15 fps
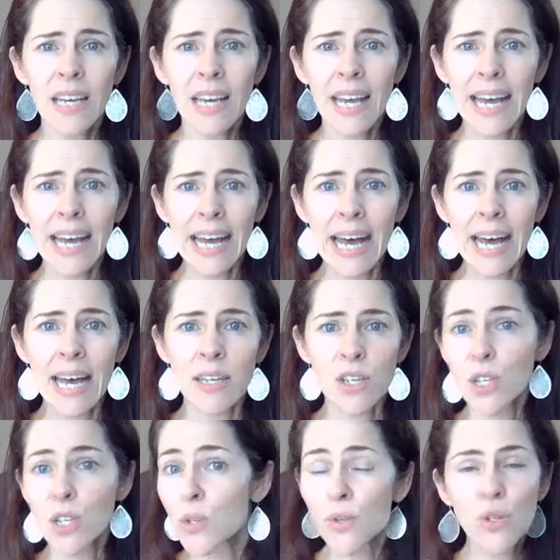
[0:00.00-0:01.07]
And
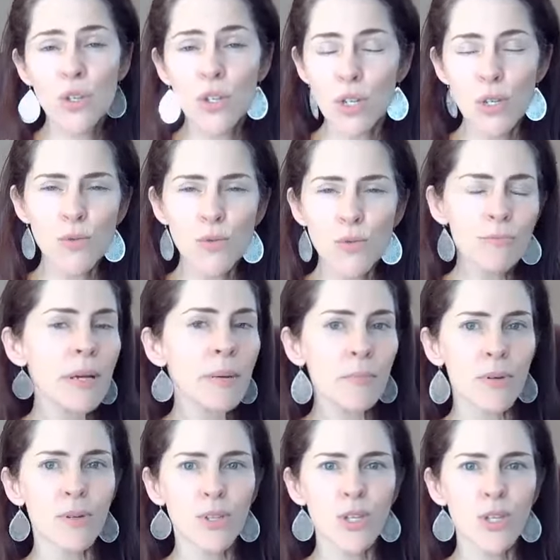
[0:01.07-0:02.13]
just
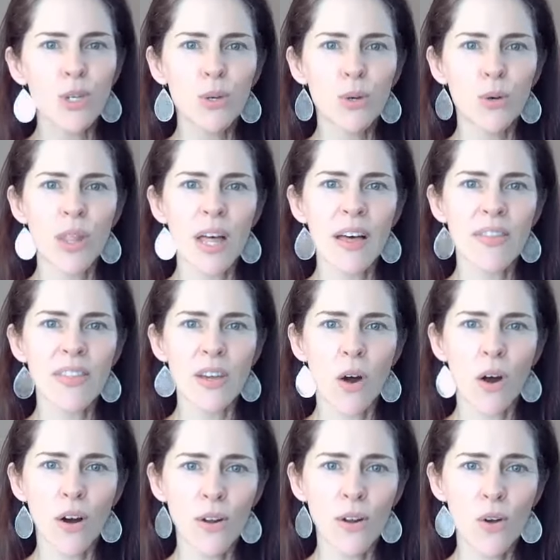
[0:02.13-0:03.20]
remember too that the
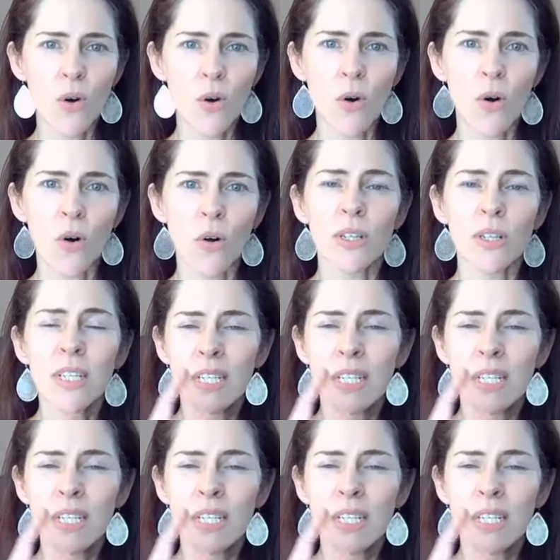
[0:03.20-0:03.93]
article